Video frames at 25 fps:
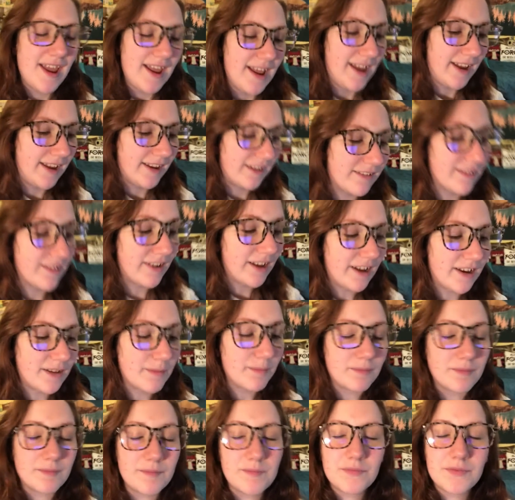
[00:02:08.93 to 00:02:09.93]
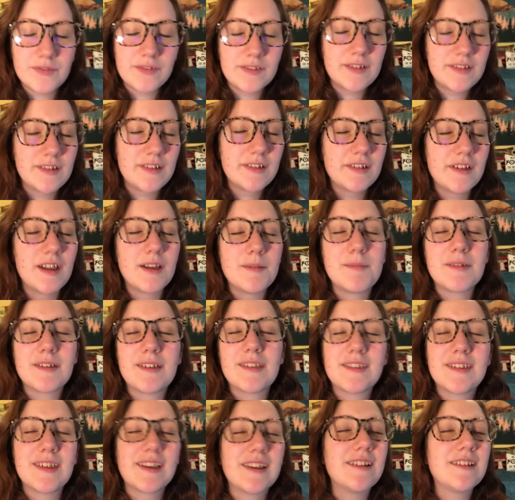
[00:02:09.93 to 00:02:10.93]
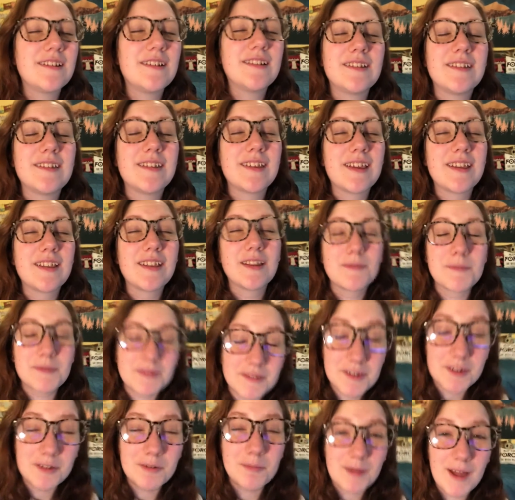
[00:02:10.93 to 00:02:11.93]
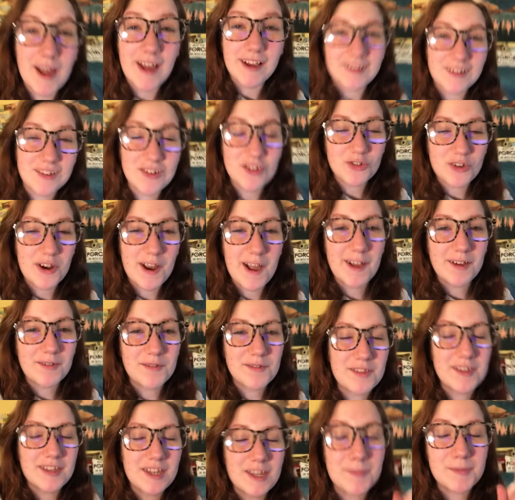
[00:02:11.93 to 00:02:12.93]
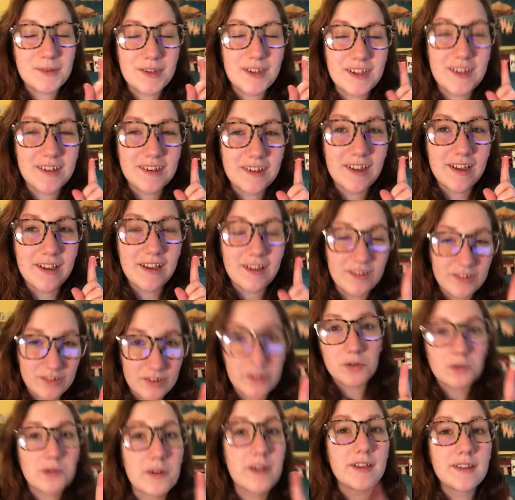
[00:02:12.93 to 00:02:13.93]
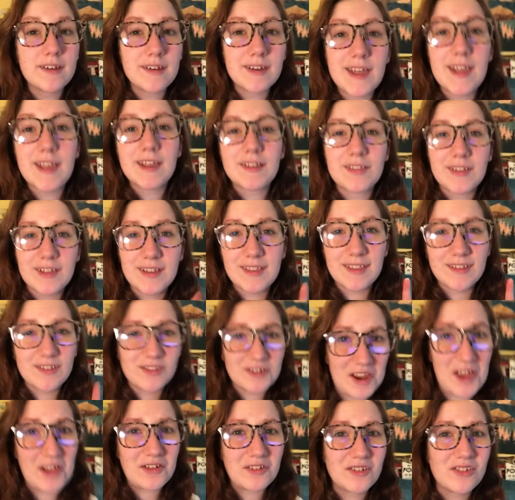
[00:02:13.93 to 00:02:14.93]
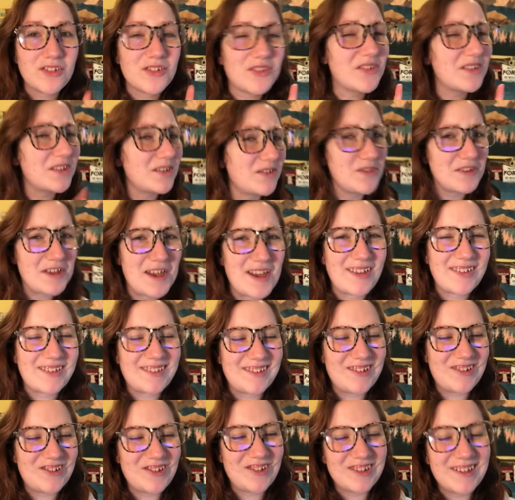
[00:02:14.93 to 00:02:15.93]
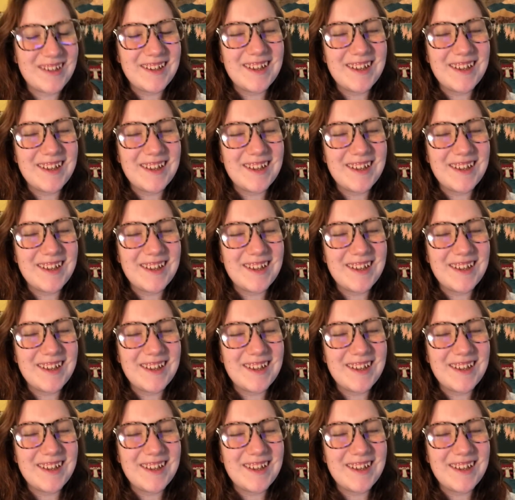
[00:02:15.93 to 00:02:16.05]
and I'm excited to say that I'm still back on track with keeping it a story a day like the challenge suggests.